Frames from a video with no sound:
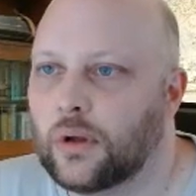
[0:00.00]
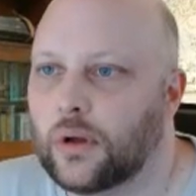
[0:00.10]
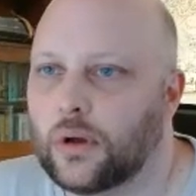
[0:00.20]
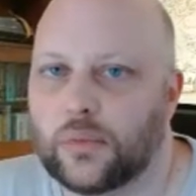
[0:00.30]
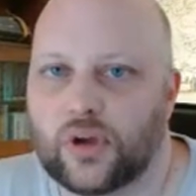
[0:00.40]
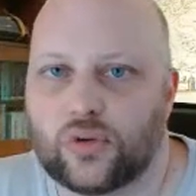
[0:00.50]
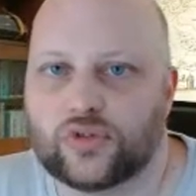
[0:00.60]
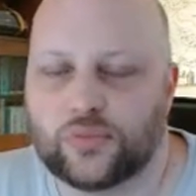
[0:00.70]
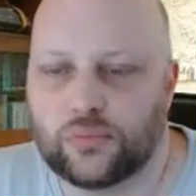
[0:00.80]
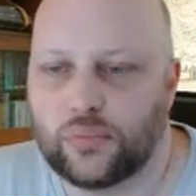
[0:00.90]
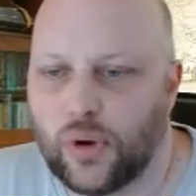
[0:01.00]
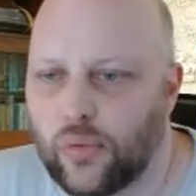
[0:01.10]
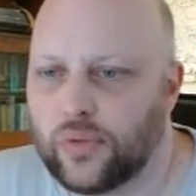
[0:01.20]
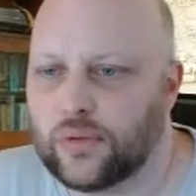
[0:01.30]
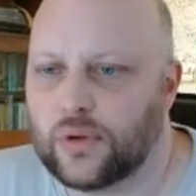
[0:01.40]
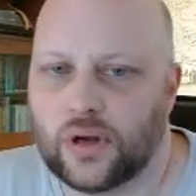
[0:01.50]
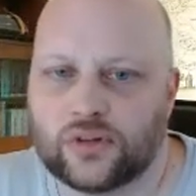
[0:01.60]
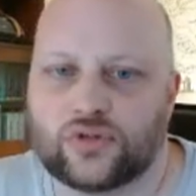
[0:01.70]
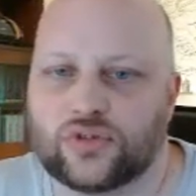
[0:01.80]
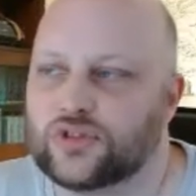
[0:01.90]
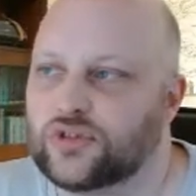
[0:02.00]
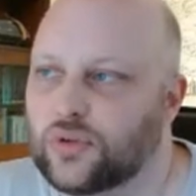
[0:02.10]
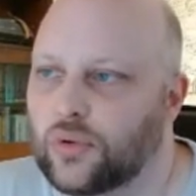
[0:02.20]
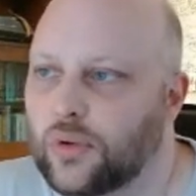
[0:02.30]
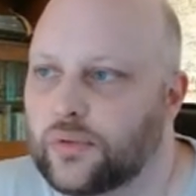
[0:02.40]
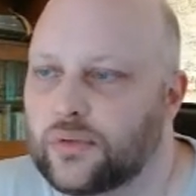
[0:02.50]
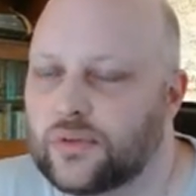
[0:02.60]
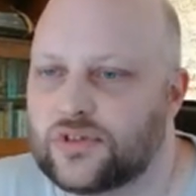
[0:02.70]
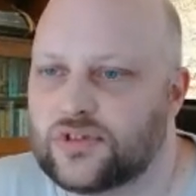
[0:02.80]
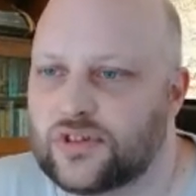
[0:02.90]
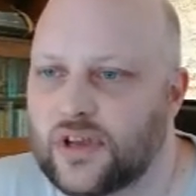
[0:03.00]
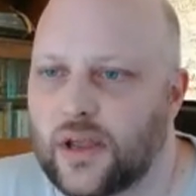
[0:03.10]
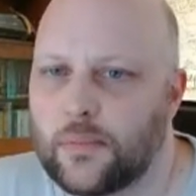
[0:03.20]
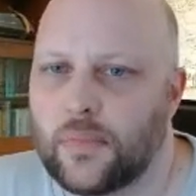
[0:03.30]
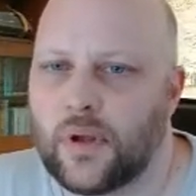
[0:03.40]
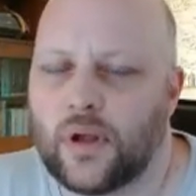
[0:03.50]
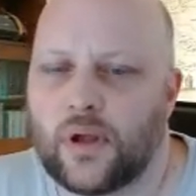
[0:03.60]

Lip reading: because both countries saw the same